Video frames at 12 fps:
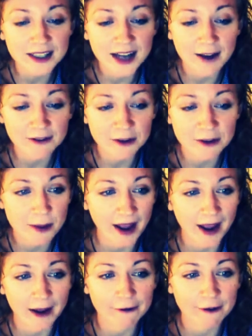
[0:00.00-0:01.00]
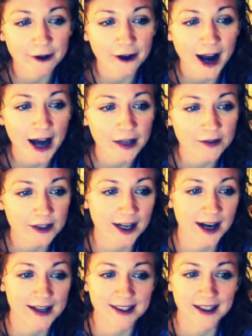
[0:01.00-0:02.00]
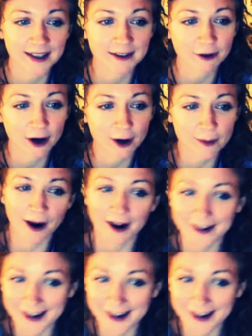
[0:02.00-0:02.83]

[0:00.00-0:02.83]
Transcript: one of us can have to pay for advertising for our